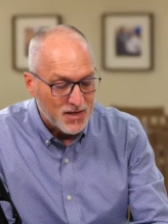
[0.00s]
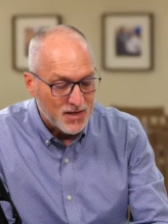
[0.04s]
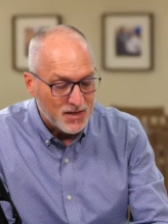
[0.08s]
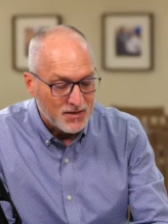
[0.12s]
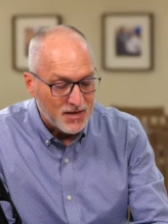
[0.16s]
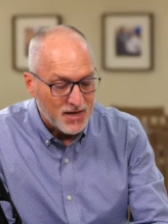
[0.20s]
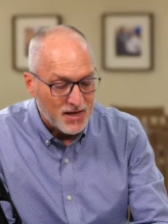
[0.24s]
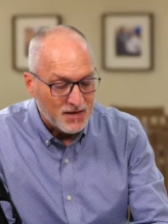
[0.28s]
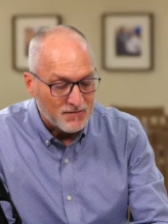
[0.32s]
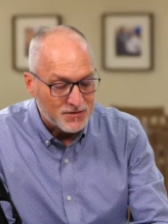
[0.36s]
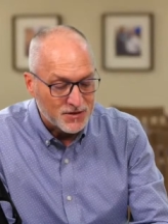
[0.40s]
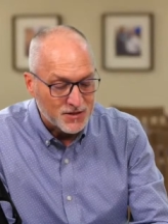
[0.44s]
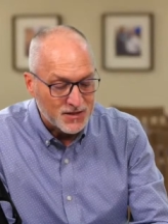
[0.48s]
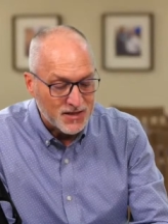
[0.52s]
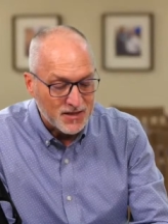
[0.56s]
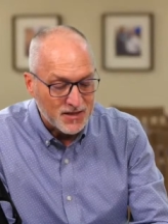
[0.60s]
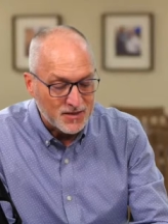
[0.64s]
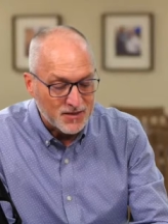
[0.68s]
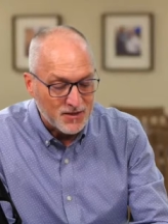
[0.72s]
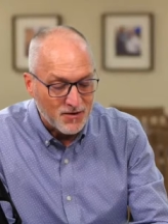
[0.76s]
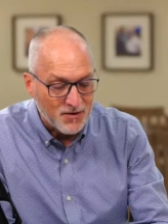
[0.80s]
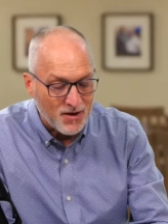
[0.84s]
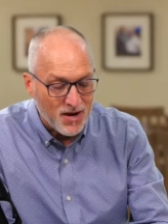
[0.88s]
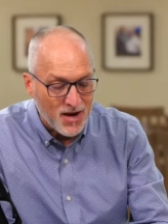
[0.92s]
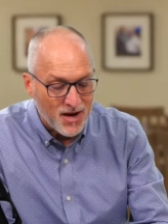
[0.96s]
They have set
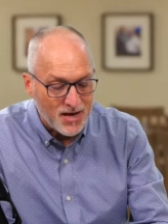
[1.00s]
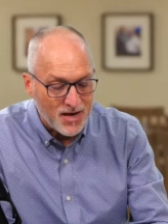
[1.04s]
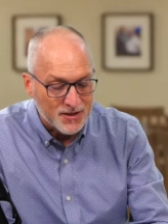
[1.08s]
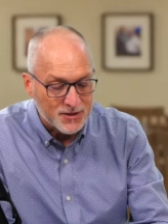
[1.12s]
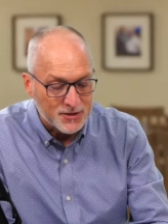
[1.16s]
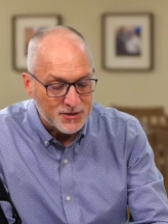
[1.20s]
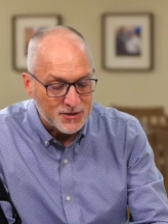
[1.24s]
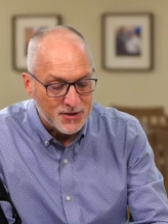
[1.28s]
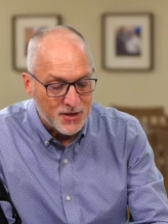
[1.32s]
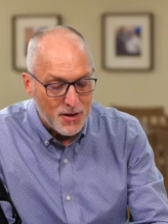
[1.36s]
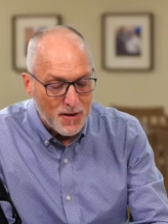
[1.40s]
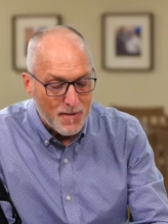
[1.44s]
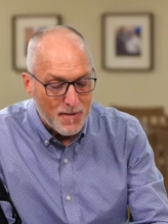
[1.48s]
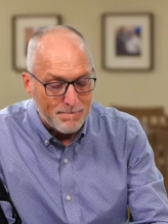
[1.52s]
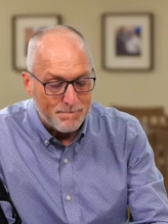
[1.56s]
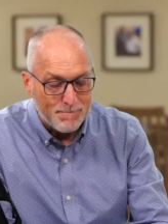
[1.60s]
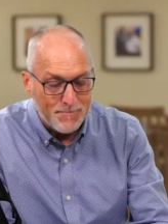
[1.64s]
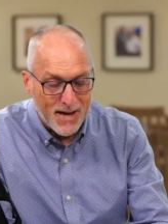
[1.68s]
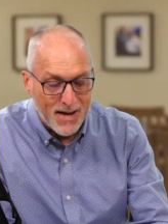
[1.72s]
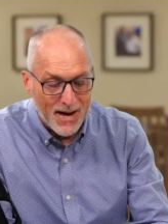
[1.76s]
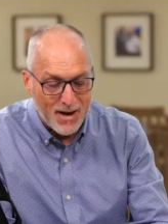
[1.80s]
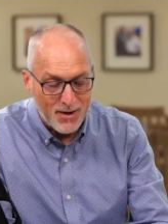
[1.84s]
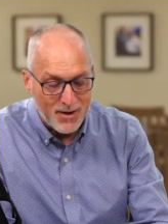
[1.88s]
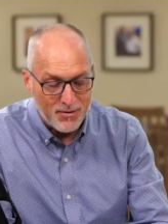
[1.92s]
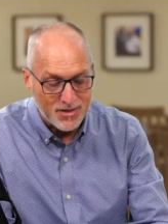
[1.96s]
their eyes,
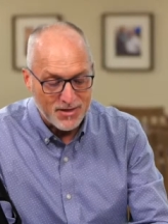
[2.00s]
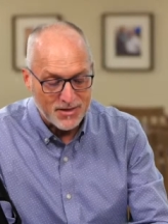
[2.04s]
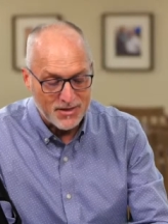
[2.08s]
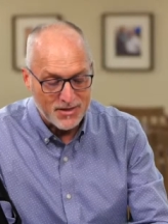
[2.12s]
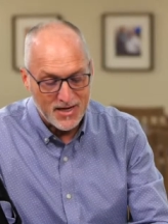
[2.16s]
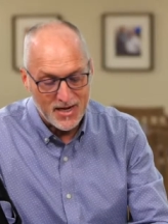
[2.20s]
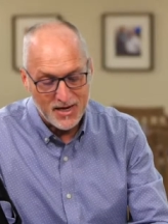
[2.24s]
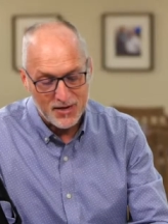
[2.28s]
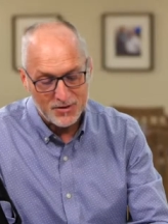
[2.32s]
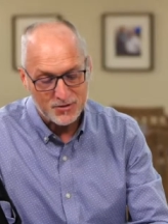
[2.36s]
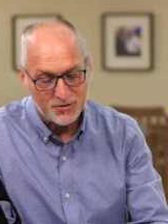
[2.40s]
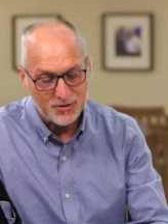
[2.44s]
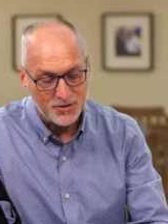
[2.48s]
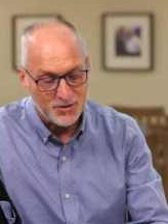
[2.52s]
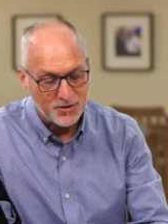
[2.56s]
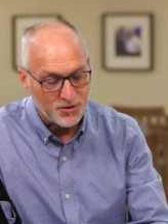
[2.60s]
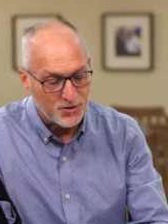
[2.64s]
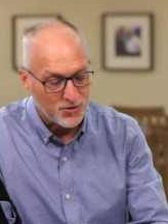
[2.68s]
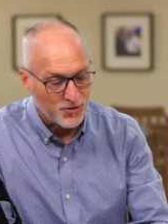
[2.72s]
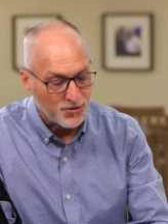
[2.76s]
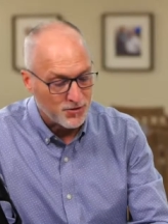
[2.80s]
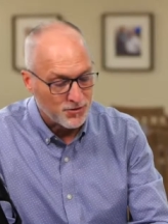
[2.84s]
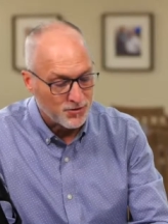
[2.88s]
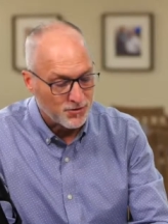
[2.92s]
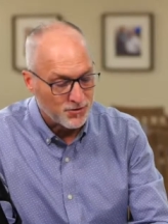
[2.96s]
bowing down to the
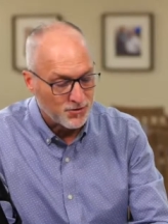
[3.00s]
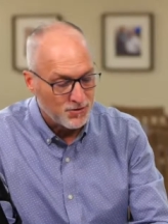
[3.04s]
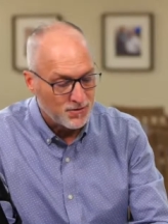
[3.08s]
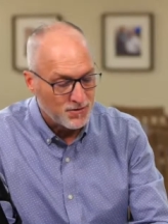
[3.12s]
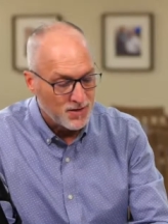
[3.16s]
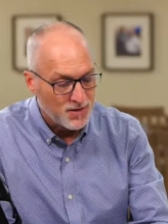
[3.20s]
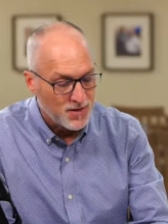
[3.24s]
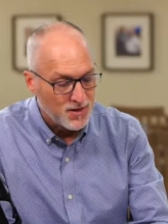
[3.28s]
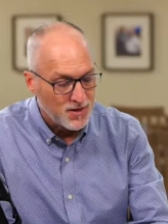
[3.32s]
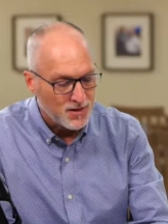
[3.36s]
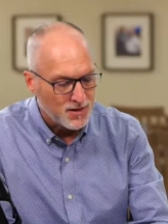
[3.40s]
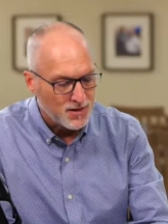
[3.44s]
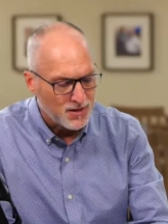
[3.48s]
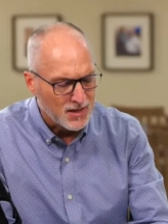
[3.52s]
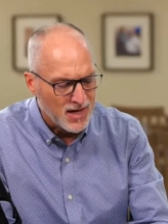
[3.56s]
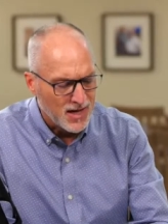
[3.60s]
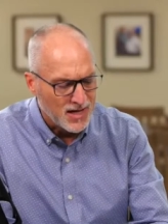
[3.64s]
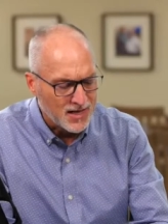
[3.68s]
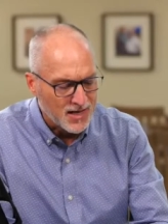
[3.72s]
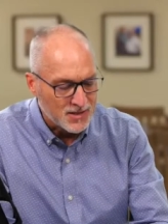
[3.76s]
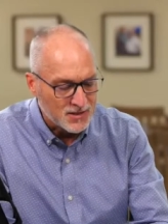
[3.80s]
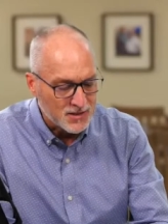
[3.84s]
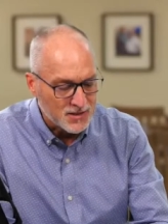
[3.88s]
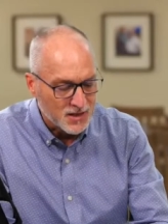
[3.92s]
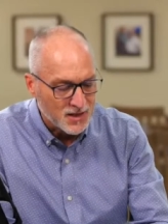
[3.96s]
earth,
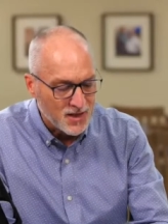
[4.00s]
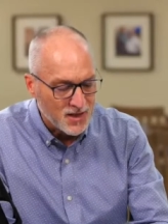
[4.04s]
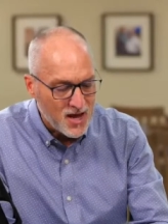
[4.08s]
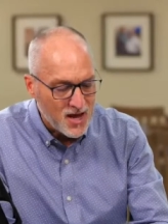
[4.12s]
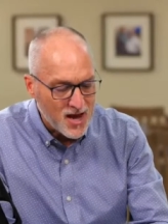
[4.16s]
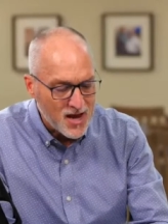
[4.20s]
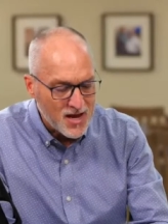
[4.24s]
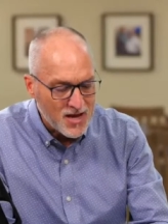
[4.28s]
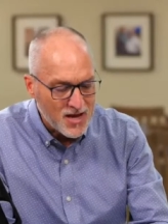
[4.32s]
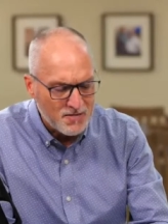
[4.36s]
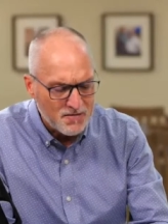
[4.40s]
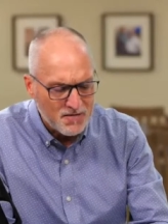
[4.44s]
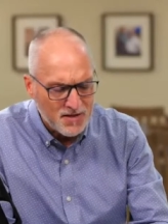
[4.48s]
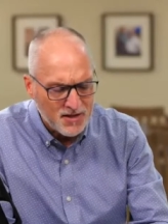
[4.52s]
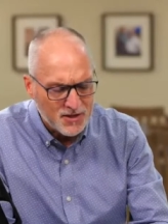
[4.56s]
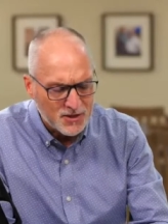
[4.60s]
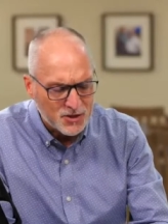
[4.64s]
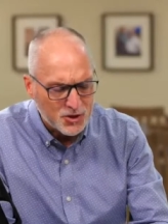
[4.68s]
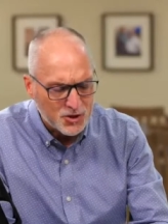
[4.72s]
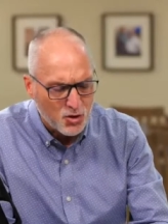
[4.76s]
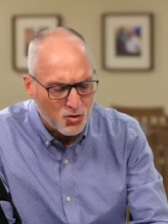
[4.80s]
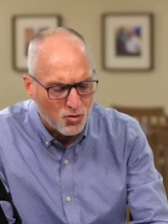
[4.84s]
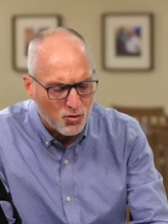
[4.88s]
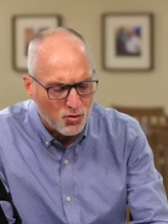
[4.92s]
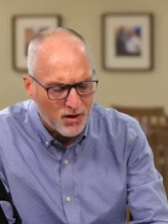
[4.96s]
like as a lion that
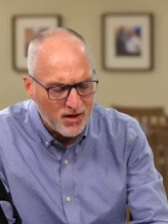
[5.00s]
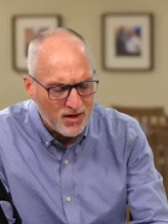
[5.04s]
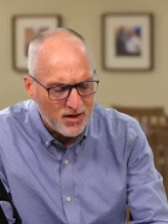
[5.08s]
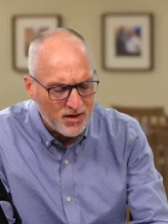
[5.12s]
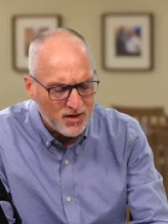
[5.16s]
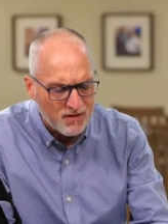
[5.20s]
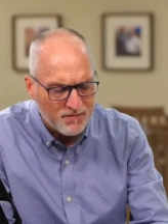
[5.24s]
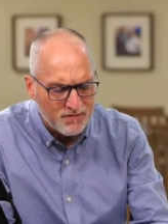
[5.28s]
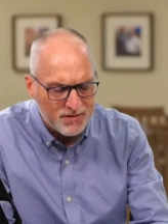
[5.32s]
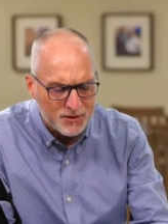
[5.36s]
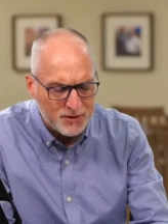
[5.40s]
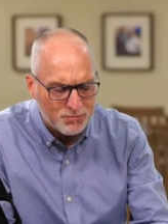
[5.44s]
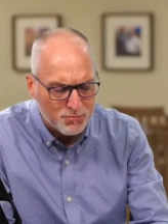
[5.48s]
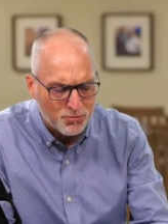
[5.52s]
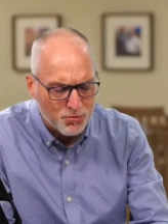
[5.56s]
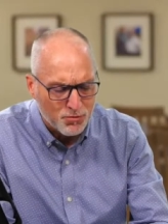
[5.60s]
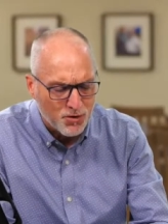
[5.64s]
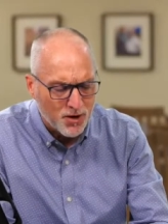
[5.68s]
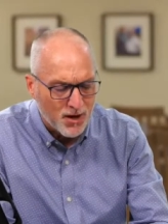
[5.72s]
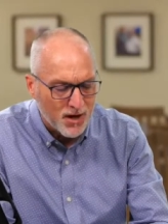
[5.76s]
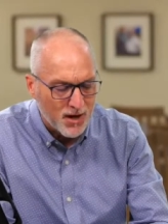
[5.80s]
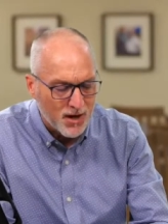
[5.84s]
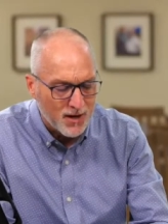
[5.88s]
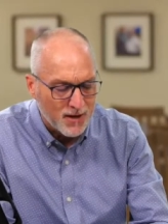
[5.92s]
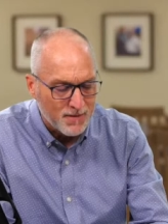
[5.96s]
is greedy of his
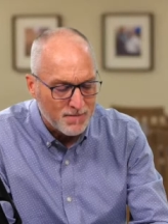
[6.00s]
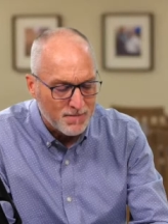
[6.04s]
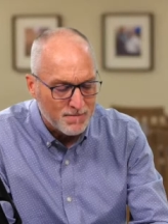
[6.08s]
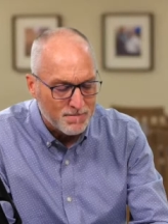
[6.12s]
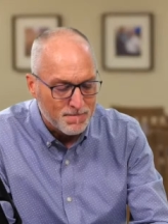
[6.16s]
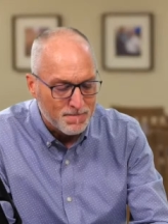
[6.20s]
prey,